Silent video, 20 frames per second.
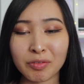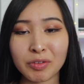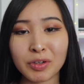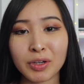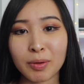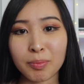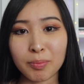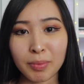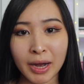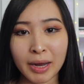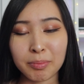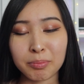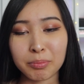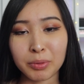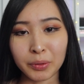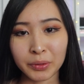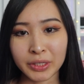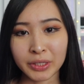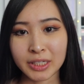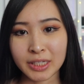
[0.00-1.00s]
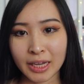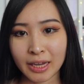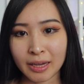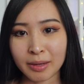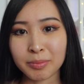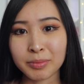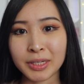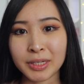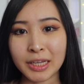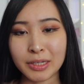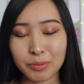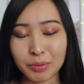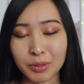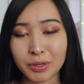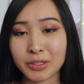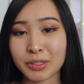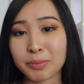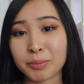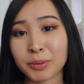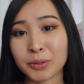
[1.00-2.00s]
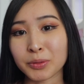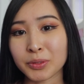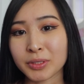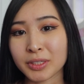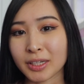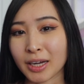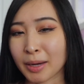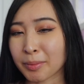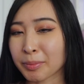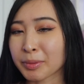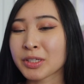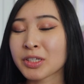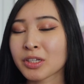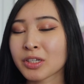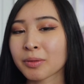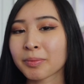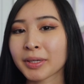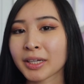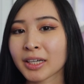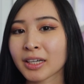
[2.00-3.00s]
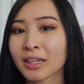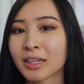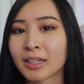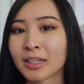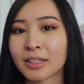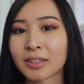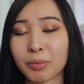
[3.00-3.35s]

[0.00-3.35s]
if you combine both exams as well as the most time consuming,